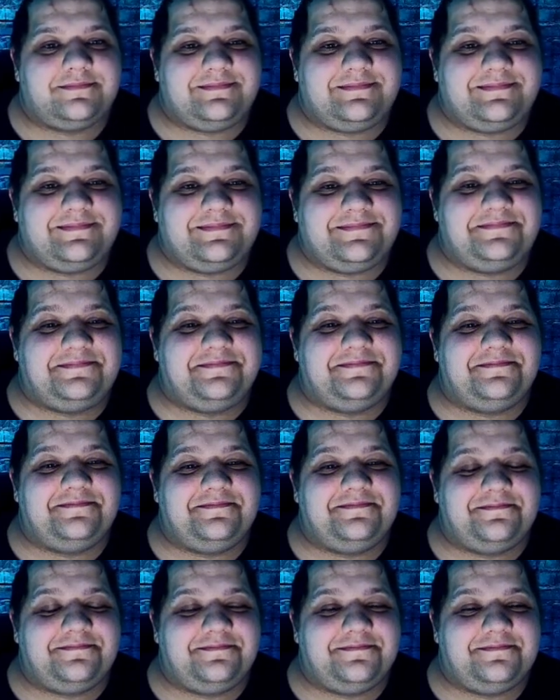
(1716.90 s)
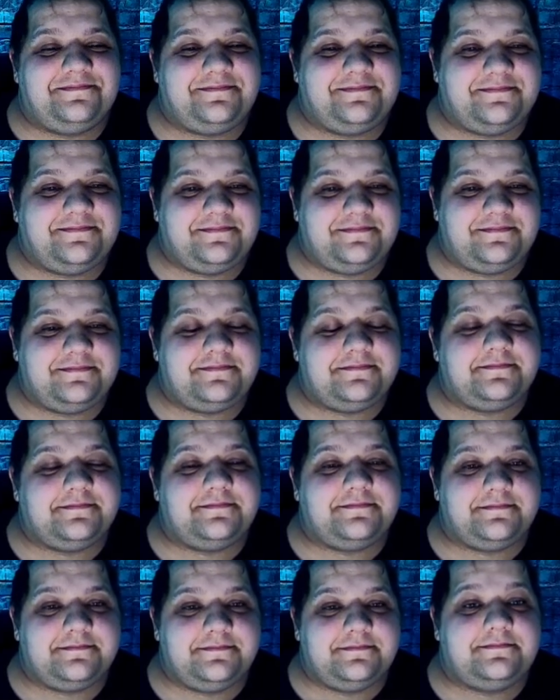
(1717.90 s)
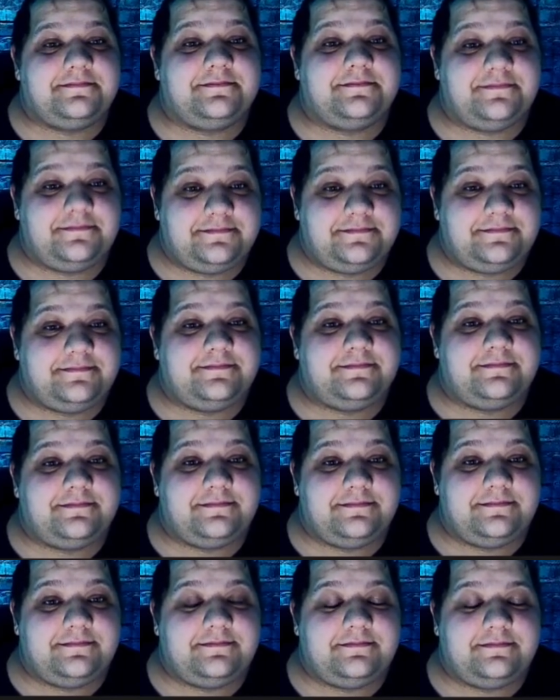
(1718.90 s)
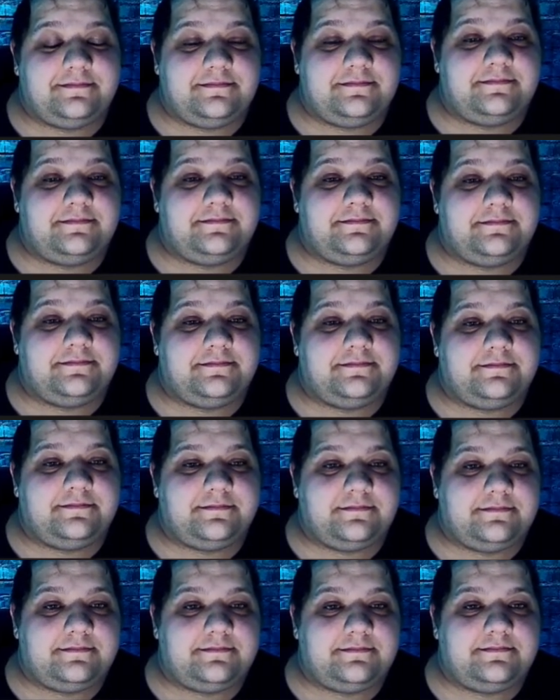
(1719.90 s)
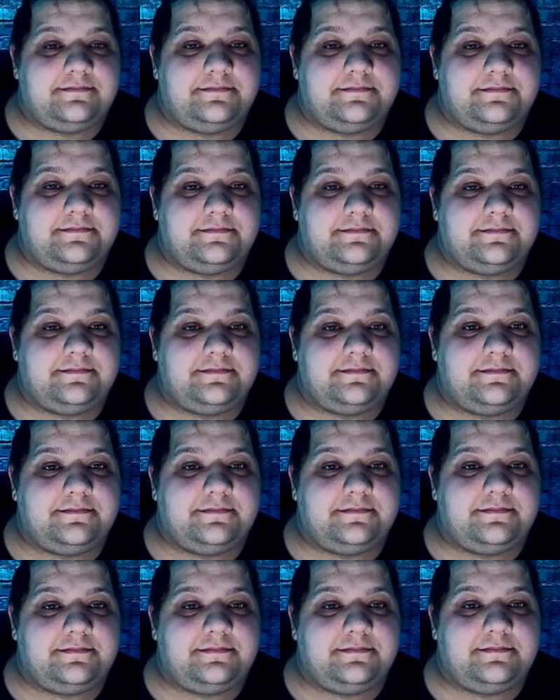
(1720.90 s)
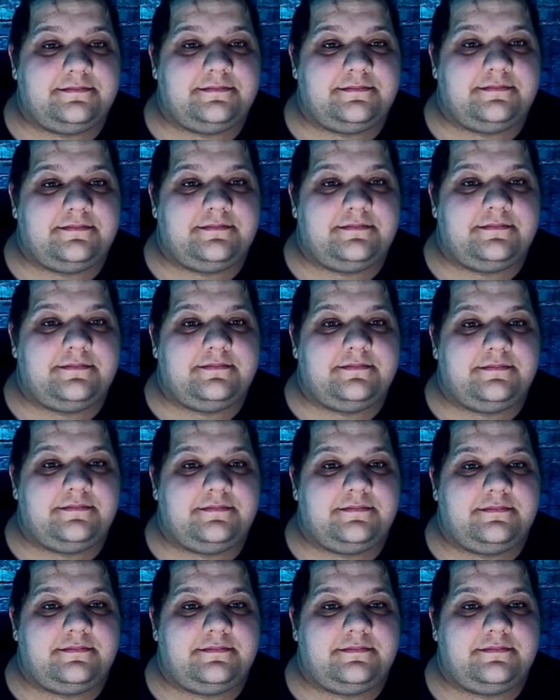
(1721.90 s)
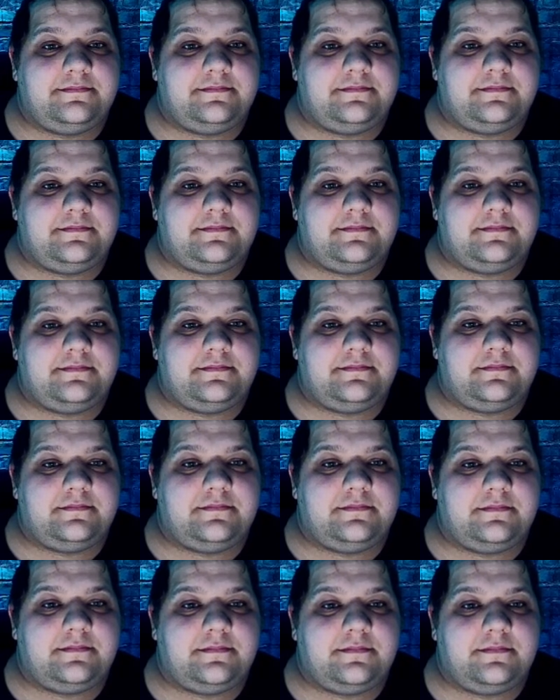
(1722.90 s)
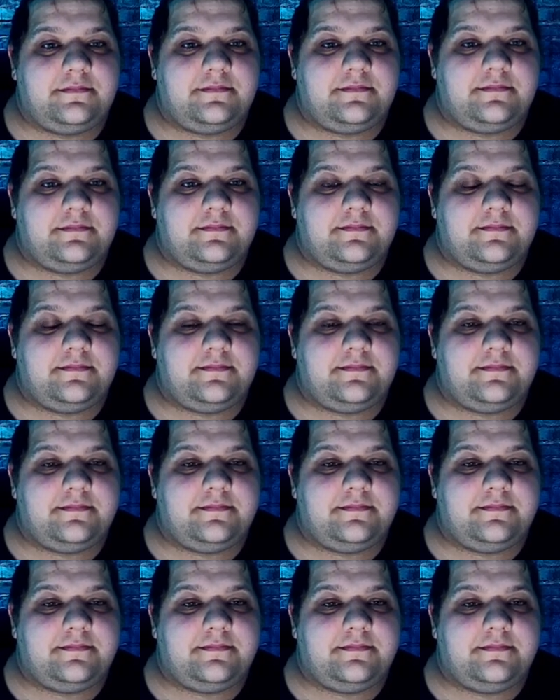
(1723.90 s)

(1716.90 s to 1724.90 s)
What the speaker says: (silent)